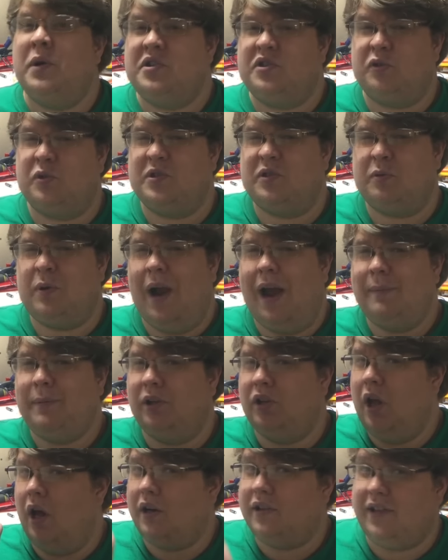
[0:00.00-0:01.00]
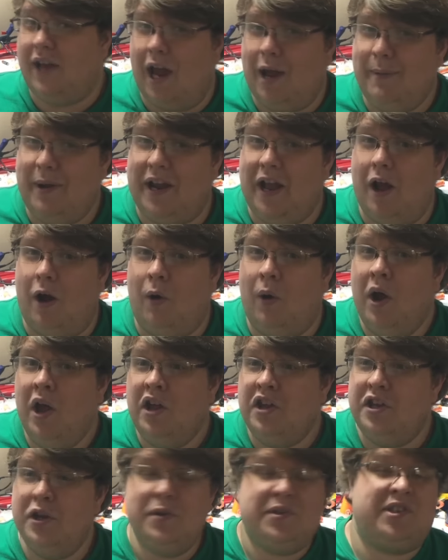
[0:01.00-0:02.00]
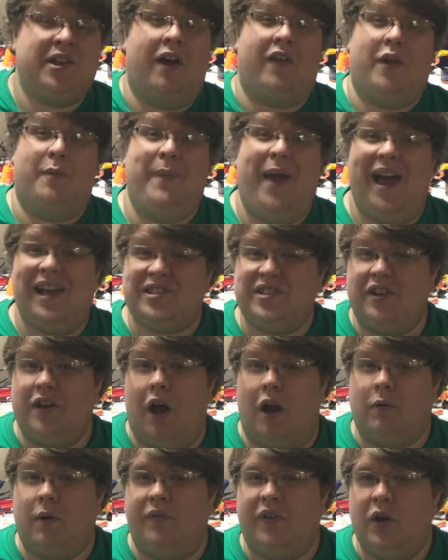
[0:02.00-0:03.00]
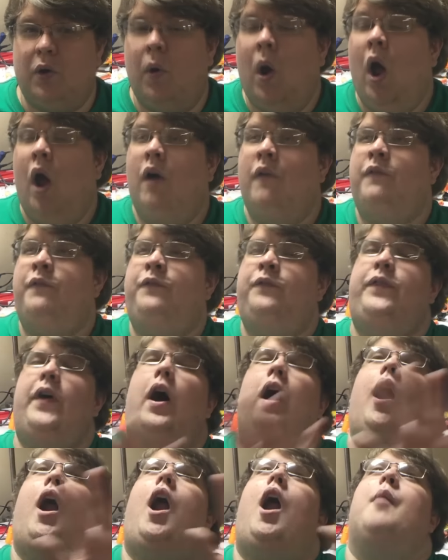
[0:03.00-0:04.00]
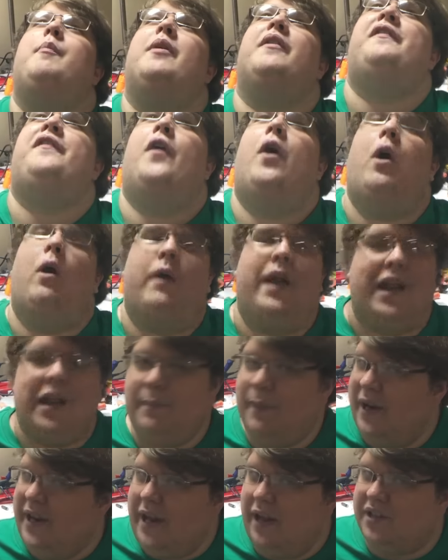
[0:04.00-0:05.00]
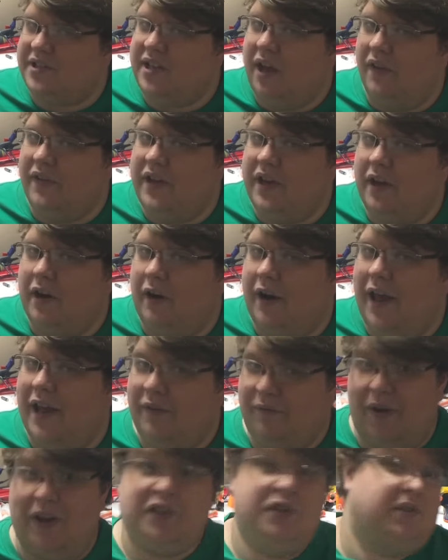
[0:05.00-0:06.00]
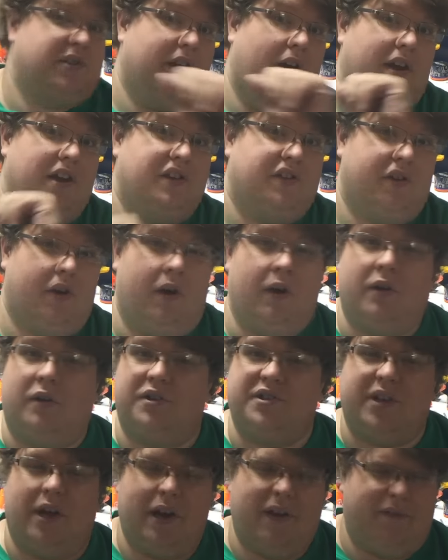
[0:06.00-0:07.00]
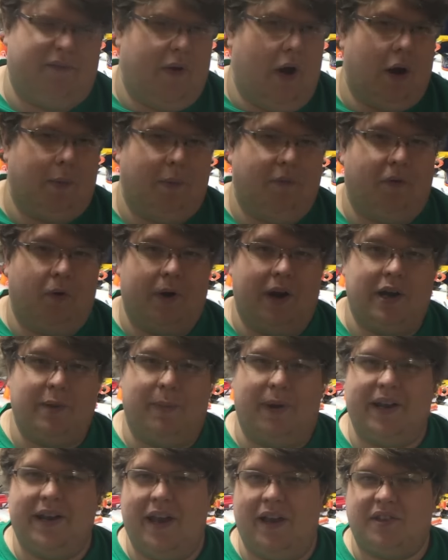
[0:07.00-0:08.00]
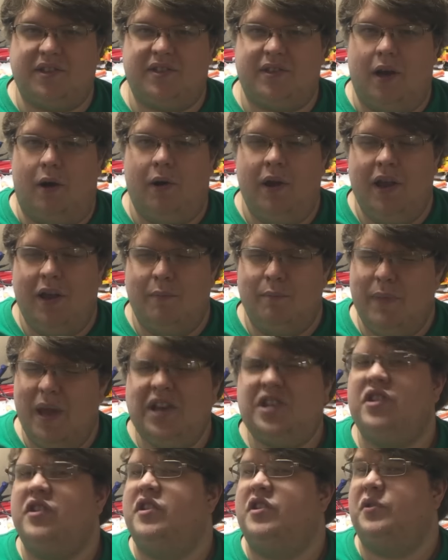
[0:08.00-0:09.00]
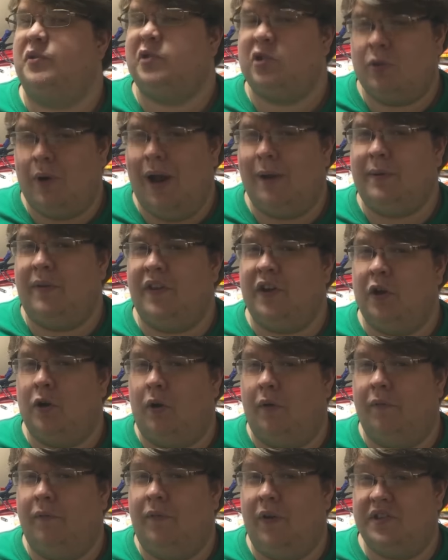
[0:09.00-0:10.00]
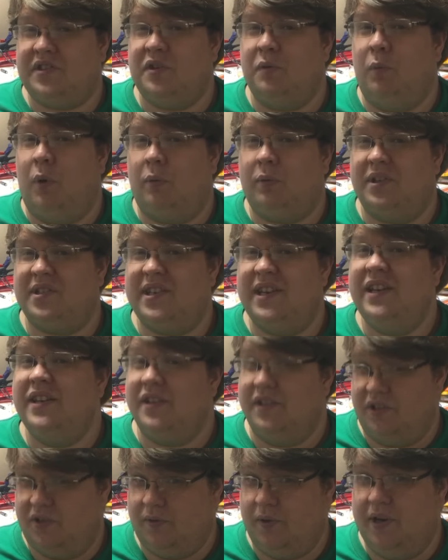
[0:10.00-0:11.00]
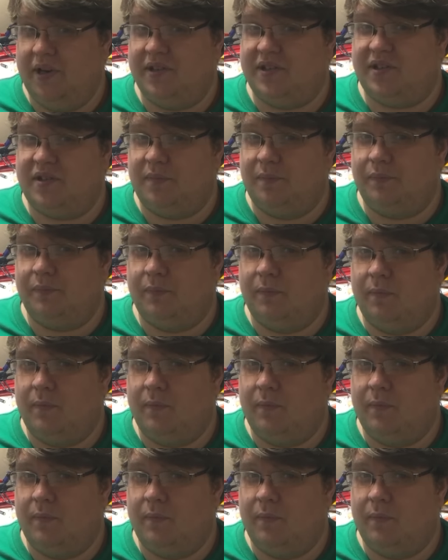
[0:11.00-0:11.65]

who are subscribed a long time ago, you saw the Mastodon review far before anybody else on the internet. In fact, you saw internals on it far before anybody else. So make sure you subscribe to the good old Fuzzy Walrus Industries.